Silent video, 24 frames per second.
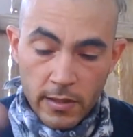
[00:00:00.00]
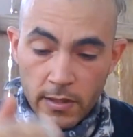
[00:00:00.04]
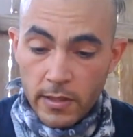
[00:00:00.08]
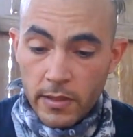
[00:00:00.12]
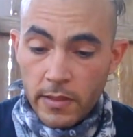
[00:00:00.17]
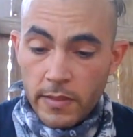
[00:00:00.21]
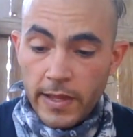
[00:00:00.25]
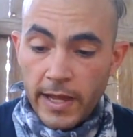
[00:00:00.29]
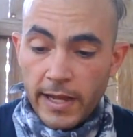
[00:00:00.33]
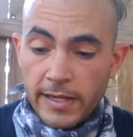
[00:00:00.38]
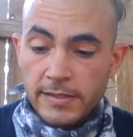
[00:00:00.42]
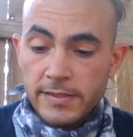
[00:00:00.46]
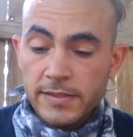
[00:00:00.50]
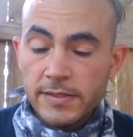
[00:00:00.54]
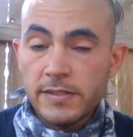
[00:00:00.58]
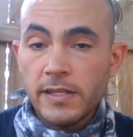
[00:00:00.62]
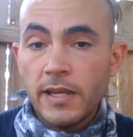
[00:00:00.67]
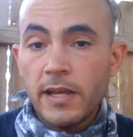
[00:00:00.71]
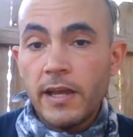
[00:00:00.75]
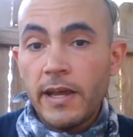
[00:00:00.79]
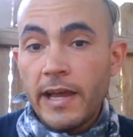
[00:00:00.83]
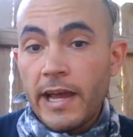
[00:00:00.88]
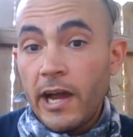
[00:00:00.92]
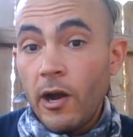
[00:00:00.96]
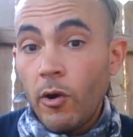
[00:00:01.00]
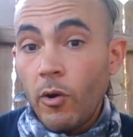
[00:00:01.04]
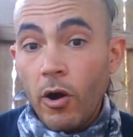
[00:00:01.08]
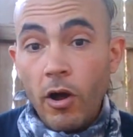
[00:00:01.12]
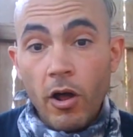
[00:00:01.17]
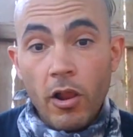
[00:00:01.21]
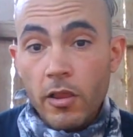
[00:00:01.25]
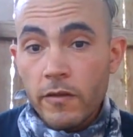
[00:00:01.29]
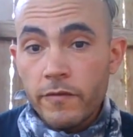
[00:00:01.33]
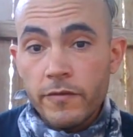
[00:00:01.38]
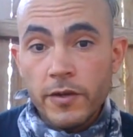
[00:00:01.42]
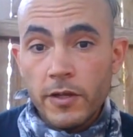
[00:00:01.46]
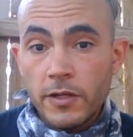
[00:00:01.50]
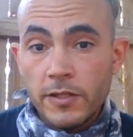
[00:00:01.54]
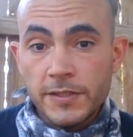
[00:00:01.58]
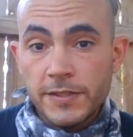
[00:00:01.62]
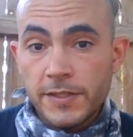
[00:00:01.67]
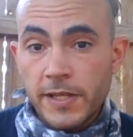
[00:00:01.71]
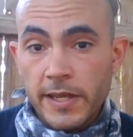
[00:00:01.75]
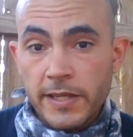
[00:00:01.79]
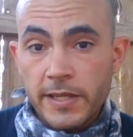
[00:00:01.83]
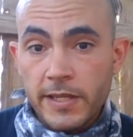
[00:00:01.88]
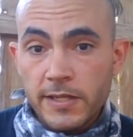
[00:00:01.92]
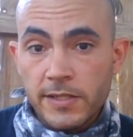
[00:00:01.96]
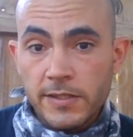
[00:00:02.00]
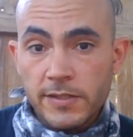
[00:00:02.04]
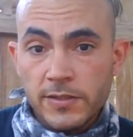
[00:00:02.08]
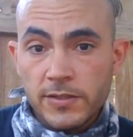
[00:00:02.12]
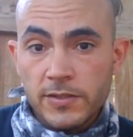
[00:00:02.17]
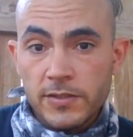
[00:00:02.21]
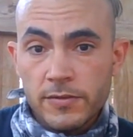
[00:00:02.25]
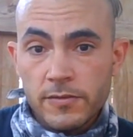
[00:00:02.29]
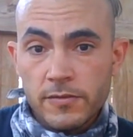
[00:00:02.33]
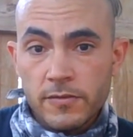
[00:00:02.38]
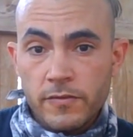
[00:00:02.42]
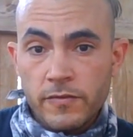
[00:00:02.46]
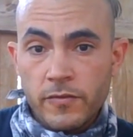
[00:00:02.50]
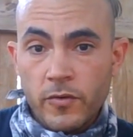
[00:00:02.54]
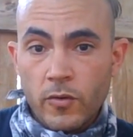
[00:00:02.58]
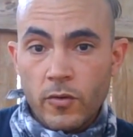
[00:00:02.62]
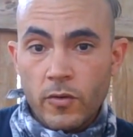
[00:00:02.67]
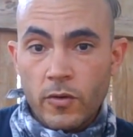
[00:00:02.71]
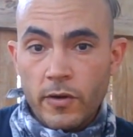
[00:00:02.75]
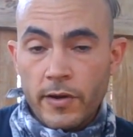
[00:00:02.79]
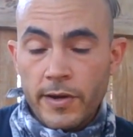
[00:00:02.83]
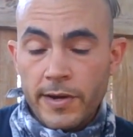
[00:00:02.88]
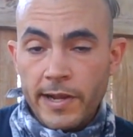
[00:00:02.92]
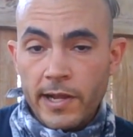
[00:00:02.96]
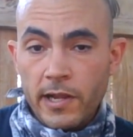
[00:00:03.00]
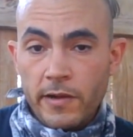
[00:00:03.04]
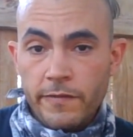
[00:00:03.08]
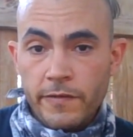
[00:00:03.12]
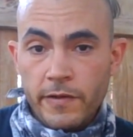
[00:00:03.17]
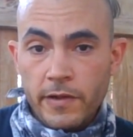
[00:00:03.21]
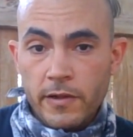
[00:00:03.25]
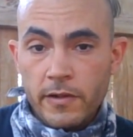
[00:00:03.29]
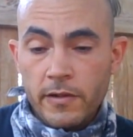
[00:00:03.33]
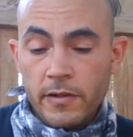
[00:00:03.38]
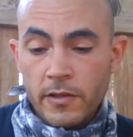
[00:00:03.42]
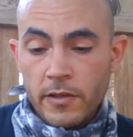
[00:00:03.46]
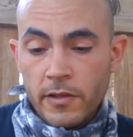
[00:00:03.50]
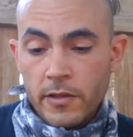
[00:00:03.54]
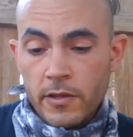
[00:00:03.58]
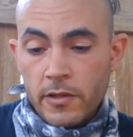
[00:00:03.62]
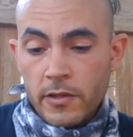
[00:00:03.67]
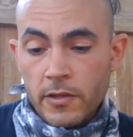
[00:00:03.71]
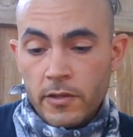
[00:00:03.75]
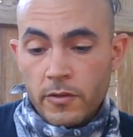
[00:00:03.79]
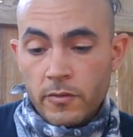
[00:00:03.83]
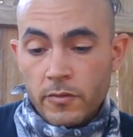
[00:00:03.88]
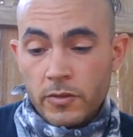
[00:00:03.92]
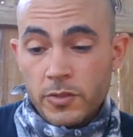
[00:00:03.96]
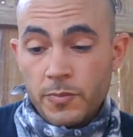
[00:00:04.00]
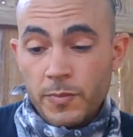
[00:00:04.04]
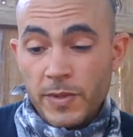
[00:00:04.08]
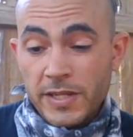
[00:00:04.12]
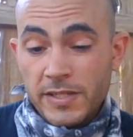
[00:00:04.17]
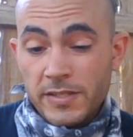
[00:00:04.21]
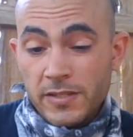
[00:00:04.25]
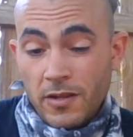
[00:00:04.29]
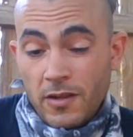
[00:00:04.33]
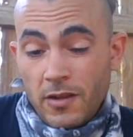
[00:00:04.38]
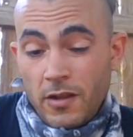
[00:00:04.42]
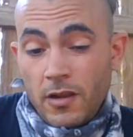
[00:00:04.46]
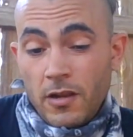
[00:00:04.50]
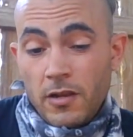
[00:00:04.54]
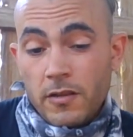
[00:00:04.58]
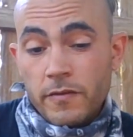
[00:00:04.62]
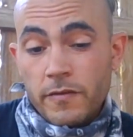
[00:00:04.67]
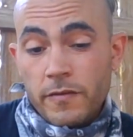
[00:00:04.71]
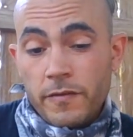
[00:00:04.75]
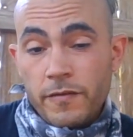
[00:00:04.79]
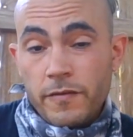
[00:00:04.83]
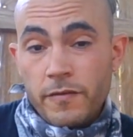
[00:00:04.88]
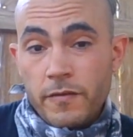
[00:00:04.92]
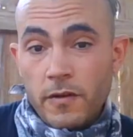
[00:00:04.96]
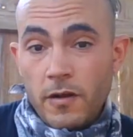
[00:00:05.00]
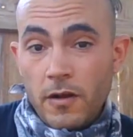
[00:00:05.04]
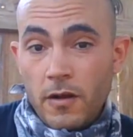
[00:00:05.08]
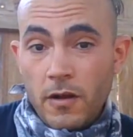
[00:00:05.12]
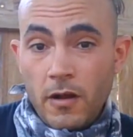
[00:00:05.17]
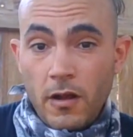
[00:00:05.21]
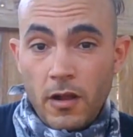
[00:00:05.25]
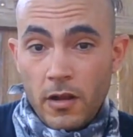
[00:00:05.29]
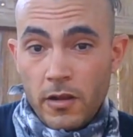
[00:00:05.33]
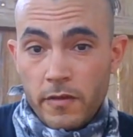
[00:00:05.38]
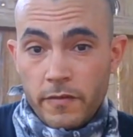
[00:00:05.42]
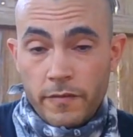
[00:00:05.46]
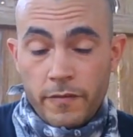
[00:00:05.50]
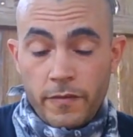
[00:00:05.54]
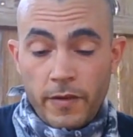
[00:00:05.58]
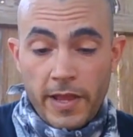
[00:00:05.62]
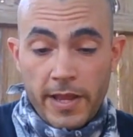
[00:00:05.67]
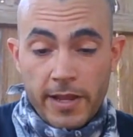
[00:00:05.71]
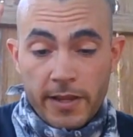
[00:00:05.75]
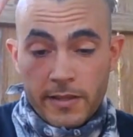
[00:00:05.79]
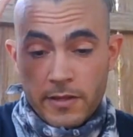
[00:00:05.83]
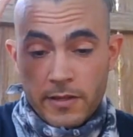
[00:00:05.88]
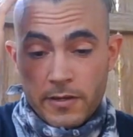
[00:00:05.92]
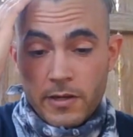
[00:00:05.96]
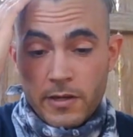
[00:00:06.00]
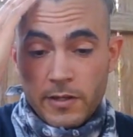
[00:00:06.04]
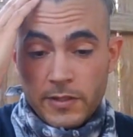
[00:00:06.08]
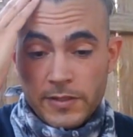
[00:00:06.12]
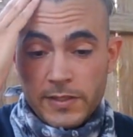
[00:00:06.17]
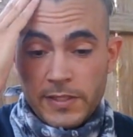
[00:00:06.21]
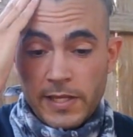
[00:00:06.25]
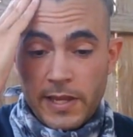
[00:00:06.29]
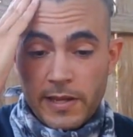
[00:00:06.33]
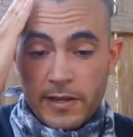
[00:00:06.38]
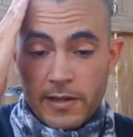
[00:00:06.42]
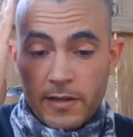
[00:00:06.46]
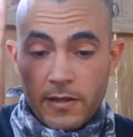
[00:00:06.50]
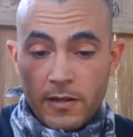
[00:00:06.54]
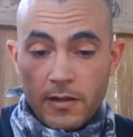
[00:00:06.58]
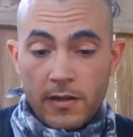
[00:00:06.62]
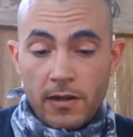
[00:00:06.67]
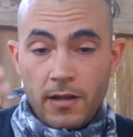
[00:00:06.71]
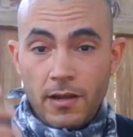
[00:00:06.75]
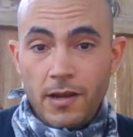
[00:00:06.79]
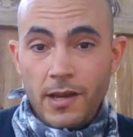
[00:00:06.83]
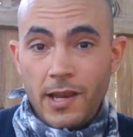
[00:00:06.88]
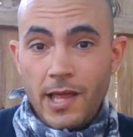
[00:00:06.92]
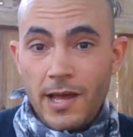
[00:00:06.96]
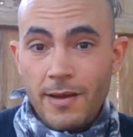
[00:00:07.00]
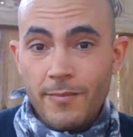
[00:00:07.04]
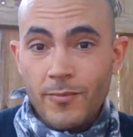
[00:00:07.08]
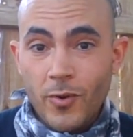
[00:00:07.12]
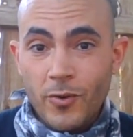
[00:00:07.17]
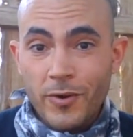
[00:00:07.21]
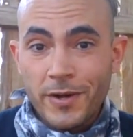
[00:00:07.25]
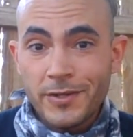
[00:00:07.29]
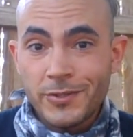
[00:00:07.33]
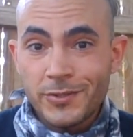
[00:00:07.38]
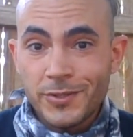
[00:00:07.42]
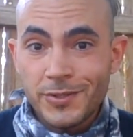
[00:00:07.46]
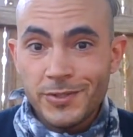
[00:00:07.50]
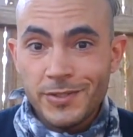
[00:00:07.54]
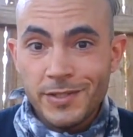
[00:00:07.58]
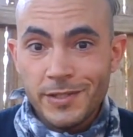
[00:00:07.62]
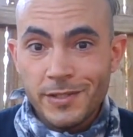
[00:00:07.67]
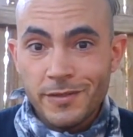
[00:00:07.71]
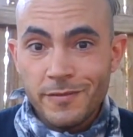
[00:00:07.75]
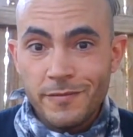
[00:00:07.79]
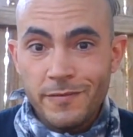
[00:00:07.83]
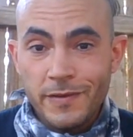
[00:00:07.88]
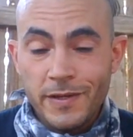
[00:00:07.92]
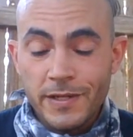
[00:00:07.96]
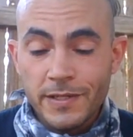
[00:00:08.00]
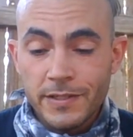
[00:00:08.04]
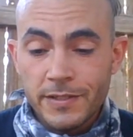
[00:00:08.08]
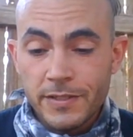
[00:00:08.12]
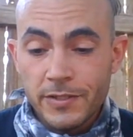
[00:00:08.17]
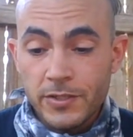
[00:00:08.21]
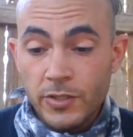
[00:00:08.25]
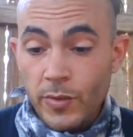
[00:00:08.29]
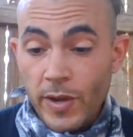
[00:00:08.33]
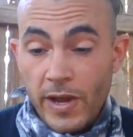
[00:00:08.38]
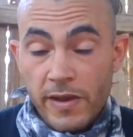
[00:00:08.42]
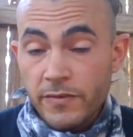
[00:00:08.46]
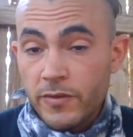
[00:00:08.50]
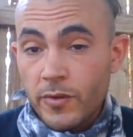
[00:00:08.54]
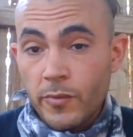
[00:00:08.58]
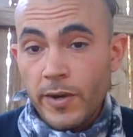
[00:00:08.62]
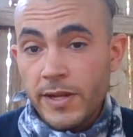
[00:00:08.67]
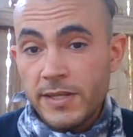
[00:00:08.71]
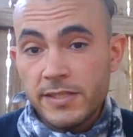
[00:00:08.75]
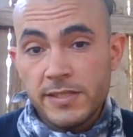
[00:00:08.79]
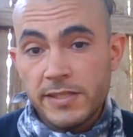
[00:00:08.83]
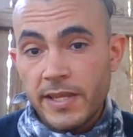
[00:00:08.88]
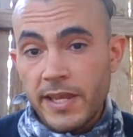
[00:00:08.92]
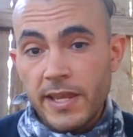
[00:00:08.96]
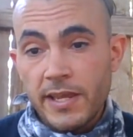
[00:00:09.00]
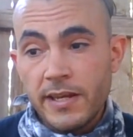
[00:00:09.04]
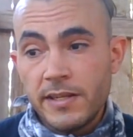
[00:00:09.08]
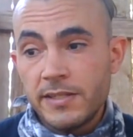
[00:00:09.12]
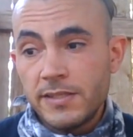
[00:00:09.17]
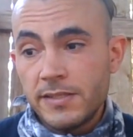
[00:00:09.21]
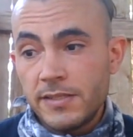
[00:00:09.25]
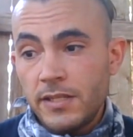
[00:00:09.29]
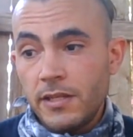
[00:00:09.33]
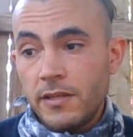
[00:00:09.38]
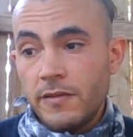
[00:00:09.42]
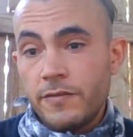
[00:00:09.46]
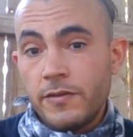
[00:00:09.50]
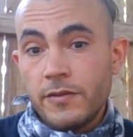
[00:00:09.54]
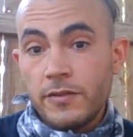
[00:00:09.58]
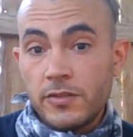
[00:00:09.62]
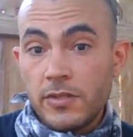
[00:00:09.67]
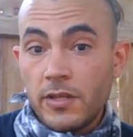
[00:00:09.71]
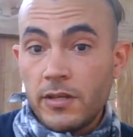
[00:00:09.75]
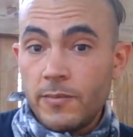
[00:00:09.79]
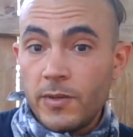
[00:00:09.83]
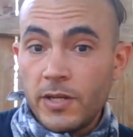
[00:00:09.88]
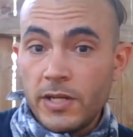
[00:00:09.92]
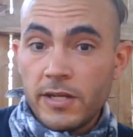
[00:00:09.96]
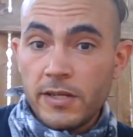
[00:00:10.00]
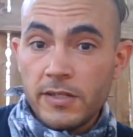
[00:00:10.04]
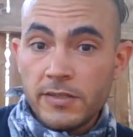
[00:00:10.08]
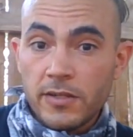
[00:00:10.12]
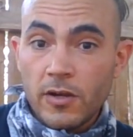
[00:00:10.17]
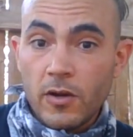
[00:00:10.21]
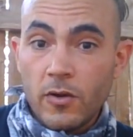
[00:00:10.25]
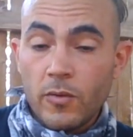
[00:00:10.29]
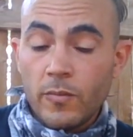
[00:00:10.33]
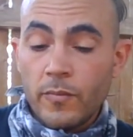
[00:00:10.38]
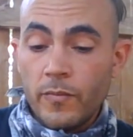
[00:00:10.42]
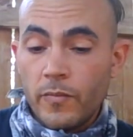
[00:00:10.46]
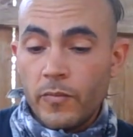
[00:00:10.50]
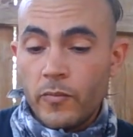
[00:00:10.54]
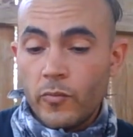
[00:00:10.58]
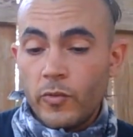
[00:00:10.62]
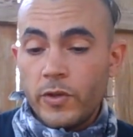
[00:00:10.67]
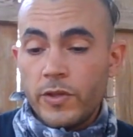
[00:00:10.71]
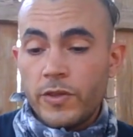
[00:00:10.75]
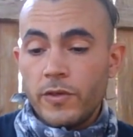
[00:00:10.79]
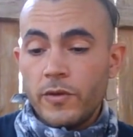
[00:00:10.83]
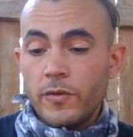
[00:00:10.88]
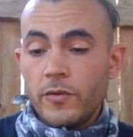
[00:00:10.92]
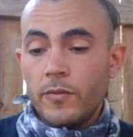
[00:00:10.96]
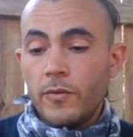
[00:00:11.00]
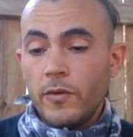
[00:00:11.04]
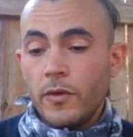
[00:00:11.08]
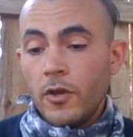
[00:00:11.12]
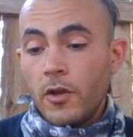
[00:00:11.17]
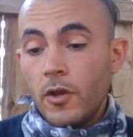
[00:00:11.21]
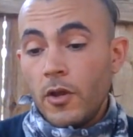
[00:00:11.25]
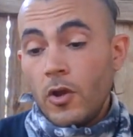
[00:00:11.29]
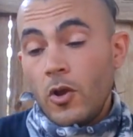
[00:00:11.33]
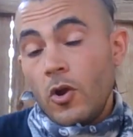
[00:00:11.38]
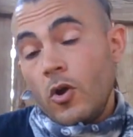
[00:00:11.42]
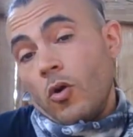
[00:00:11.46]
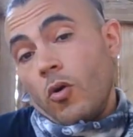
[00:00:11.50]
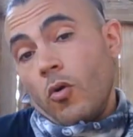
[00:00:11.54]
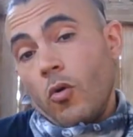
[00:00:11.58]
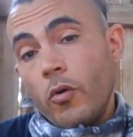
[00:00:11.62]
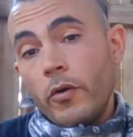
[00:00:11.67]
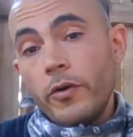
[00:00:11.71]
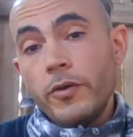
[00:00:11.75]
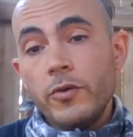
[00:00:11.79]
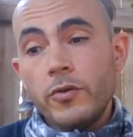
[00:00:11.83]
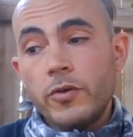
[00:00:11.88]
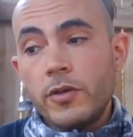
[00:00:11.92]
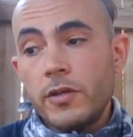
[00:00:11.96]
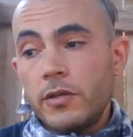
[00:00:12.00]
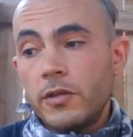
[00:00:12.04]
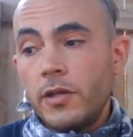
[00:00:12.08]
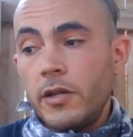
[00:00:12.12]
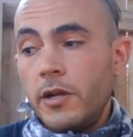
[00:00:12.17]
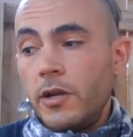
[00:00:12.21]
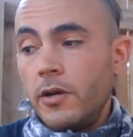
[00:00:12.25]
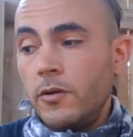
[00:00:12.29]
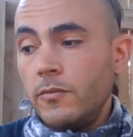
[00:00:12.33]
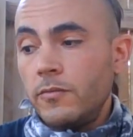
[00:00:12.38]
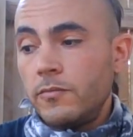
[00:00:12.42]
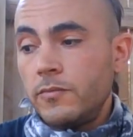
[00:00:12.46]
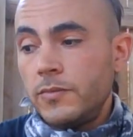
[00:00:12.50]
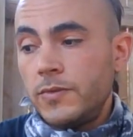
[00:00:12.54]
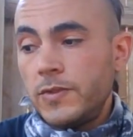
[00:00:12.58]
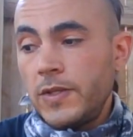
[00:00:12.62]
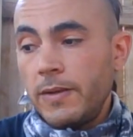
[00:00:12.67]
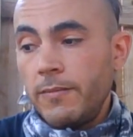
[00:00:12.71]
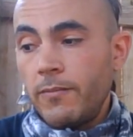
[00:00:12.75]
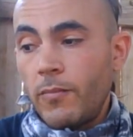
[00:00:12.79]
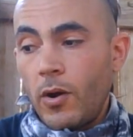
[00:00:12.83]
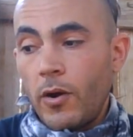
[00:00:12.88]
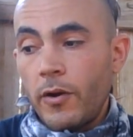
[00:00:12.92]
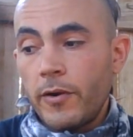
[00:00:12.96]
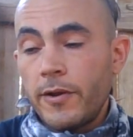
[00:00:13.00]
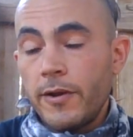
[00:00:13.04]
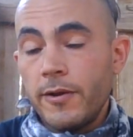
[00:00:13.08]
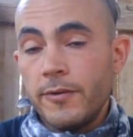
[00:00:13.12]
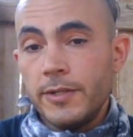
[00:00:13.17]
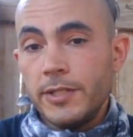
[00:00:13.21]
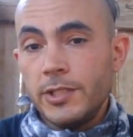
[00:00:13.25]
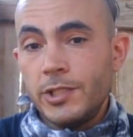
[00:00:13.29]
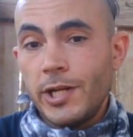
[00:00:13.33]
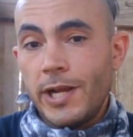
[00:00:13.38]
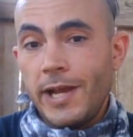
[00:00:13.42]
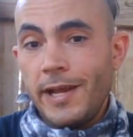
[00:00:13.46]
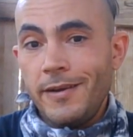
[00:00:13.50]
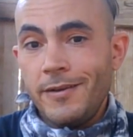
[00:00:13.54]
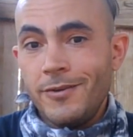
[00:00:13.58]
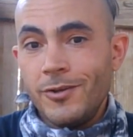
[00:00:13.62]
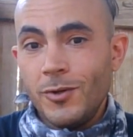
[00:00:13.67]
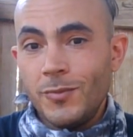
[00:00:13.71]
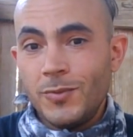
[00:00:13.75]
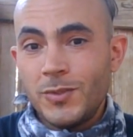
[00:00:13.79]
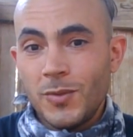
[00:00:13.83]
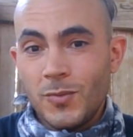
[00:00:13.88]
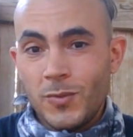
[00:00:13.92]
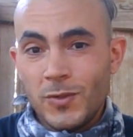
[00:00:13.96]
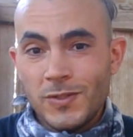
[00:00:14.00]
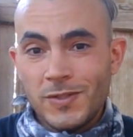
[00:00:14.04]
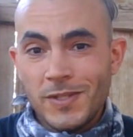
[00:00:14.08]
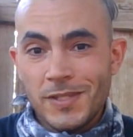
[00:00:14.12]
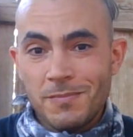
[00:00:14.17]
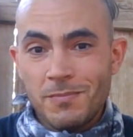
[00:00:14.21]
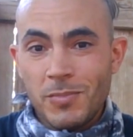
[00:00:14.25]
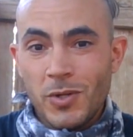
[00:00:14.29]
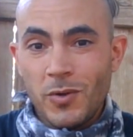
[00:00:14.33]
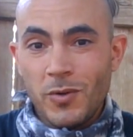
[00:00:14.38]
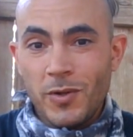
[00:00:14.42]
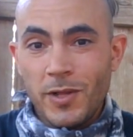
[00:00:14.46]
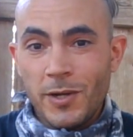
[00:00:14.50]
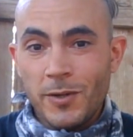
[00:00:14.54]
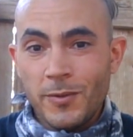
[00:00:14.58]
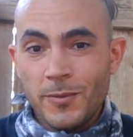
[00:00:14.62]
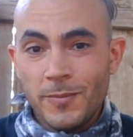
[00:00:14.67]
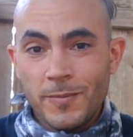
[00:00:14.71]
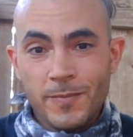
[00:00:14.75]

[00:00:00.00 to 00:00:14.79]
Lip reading: That's how all of nullsec is for an alpha, which makes all of like nullsec a lot more interesting and fun because you have to red scan to see if there's anybody else home with you, or you can say Marco in chat and hope someone says Polo.